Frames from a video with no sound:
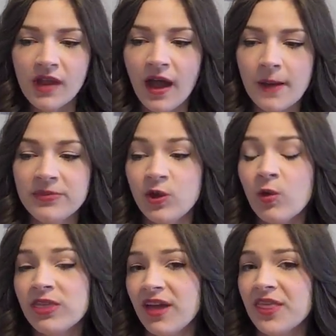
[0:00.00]
The
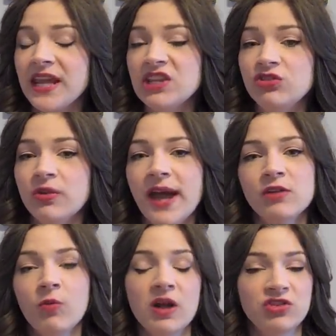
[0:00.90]
only thing that I do
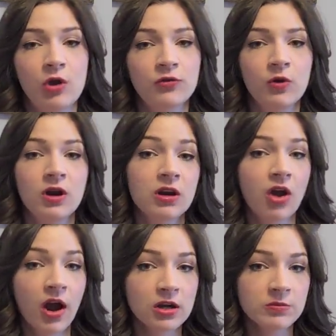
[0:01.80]
kind of watch out for are
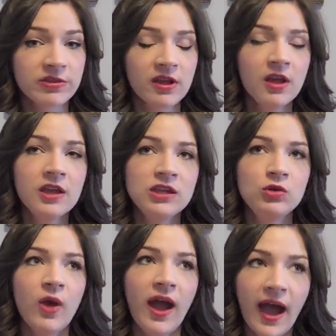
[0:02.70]
carbs.
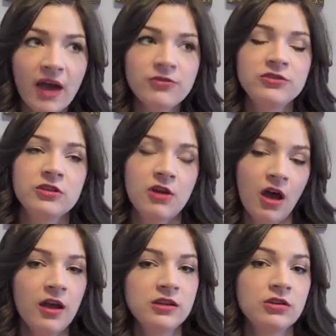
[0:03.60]
You have to
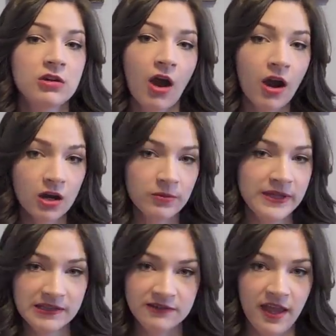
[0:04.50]
cut your carb
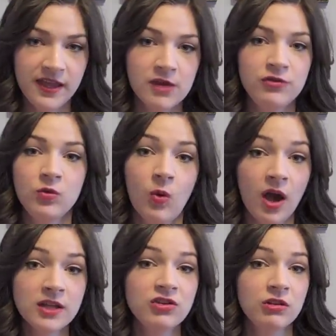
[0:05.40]
intake if you
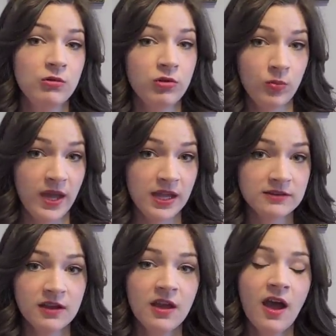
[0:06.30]
want to lose
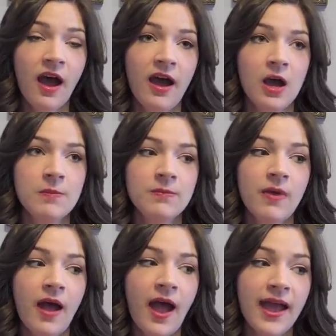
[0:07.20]
weight.
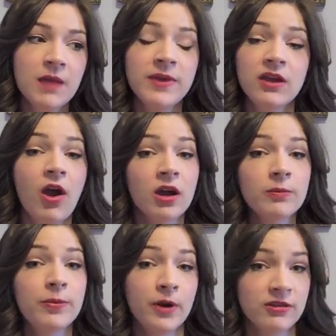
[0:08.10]
I am a
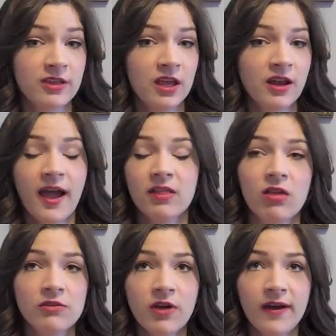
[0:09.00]
carb person. I
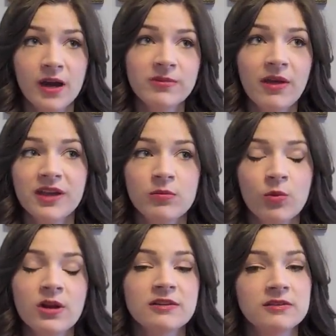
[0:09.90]
love carbs. I'll get
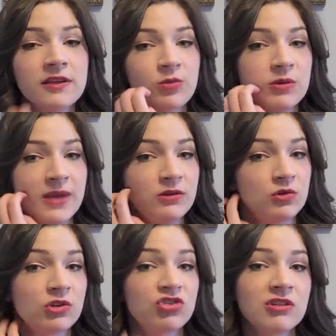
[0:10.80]
more into this in my
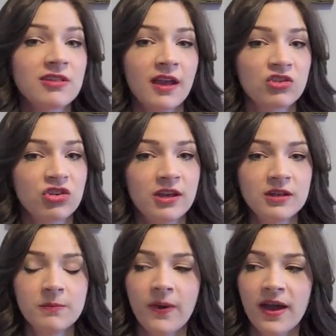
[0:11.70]
nutrition
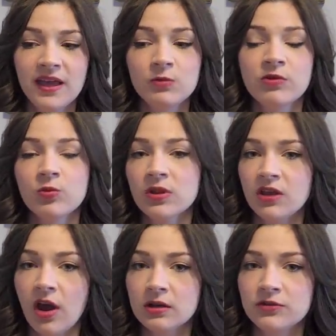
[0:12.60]
section, but it was
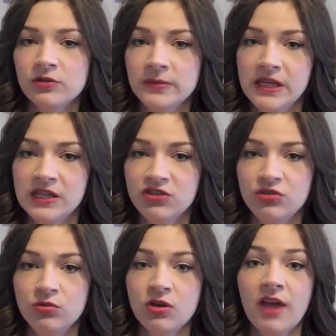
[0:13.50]
really hard for me
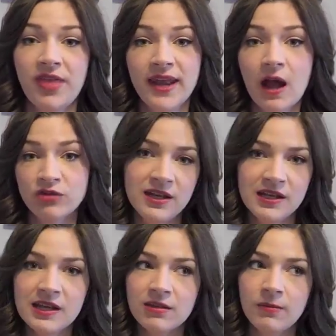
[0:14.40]
to cut that out. And
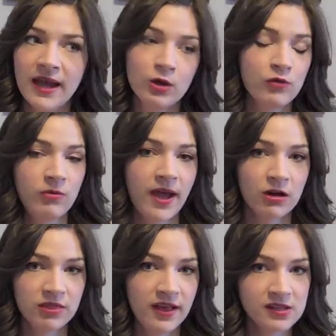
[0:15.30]
it is a mind over
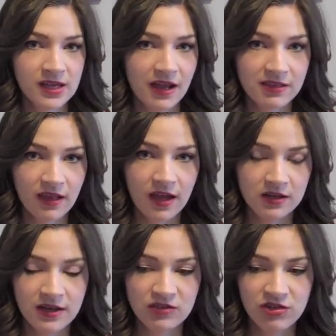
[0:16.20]
matter thing, like I
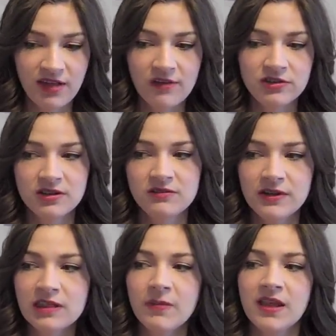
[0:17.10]
said, and I just have to
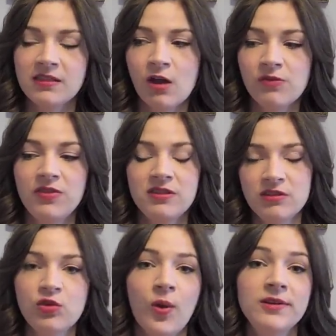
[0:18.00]
convince myself that
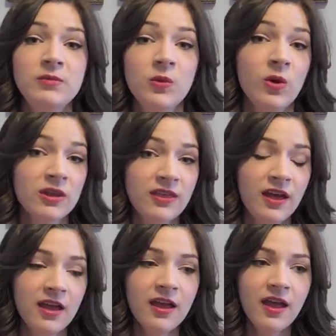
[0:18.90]
this is going to be worth
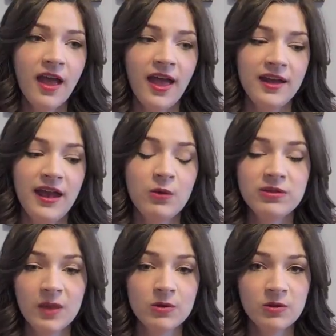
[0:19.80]
it. And I
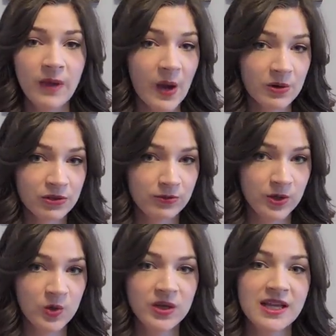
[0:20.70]
was able to power
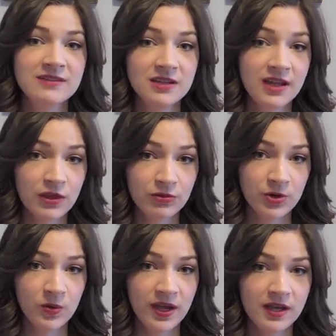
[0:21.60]
through and I did get
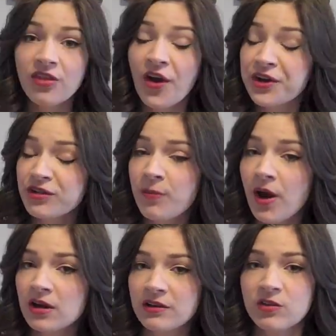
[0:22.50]
through it. The hardest
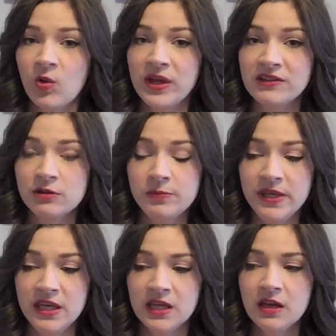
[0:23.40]
part is going to
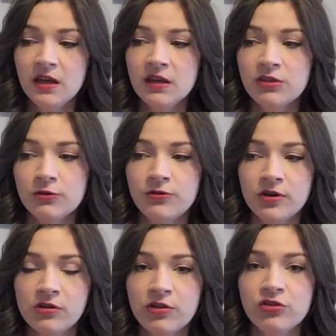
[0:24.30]
be the
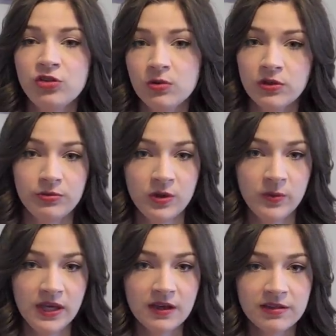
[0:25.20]
first 2 or 3
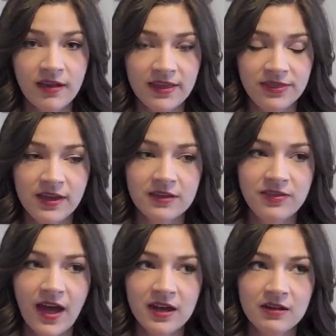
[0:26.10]
weeks. I think
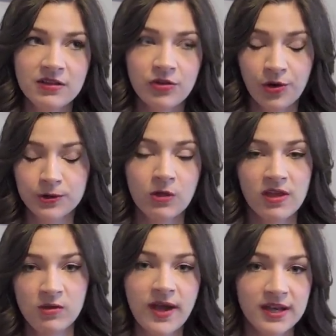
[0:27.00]
that is the hurdle
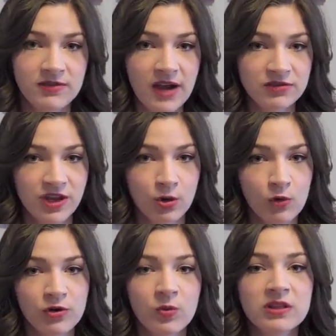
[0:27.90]
that you kind of have to get over.